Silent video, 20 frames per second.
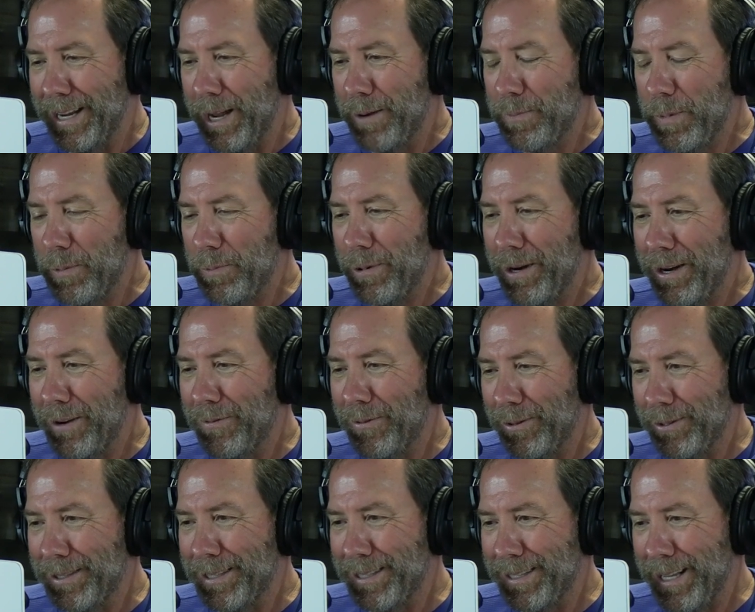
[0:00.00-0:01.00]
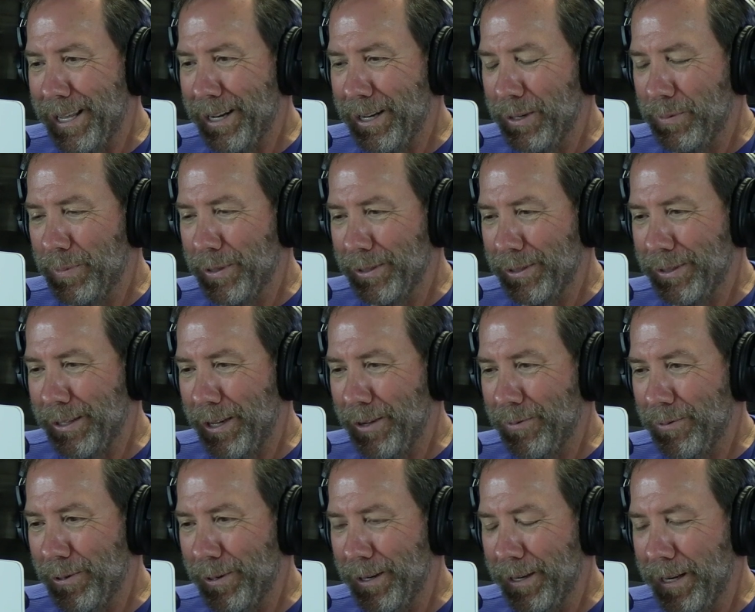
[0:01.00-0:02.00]
I remember when I first decided to build
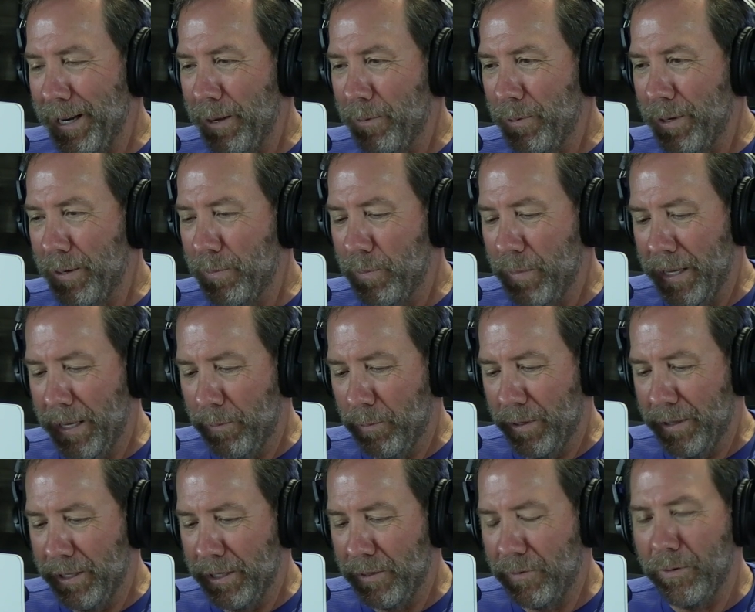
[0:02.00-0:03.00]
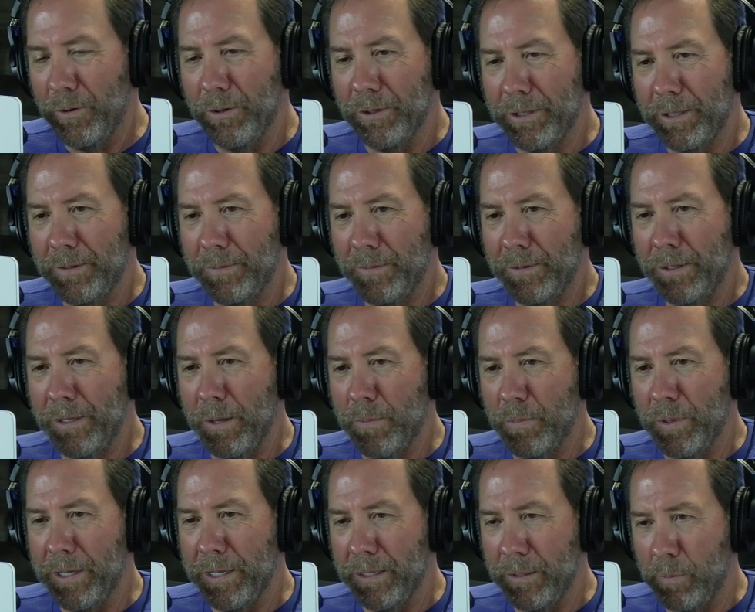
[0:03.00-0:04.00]
software, and I went and met with this first
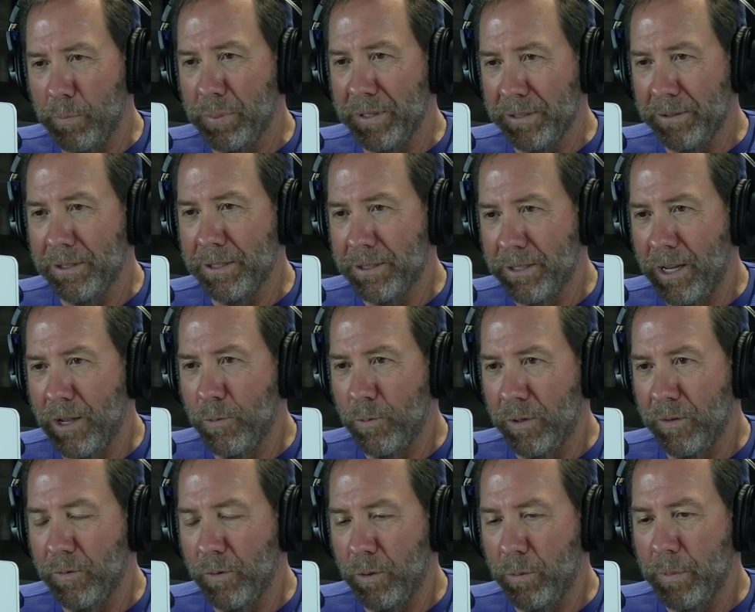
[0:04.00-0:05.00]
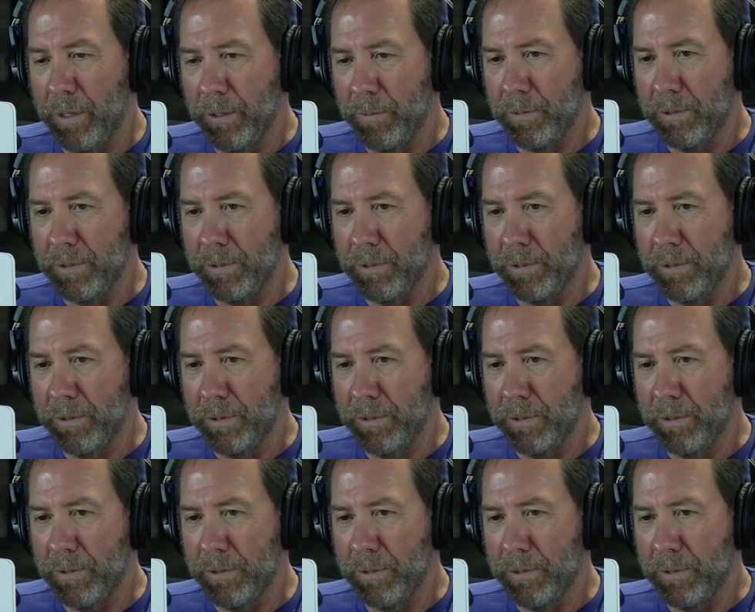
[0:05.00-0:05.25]
company to build the software for me.